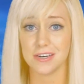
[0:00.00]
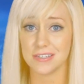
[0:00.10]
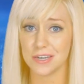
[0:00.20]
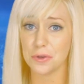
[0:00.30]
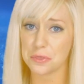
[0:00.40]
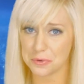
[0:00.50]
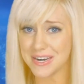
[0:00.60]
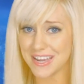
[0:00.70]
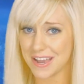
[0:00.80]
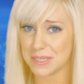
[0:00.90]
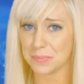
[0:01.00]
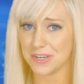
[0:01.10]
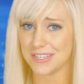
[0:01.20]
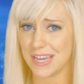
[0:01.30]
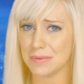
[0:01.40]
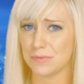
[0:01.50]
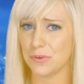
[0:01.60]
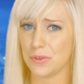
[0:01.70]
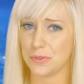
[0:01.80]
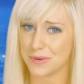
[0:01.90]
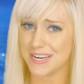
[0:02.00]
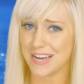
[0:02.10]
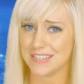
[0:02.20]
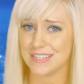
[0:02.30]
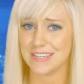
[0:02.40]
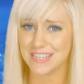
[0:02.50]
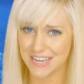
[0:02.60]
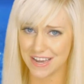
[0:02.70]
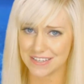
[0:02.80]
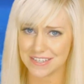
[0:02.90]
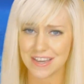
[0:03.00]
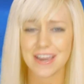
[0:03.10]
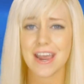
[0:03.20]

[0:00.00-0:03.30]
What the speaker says: The Nintendo 3DS plays games for the 3DS and the DS,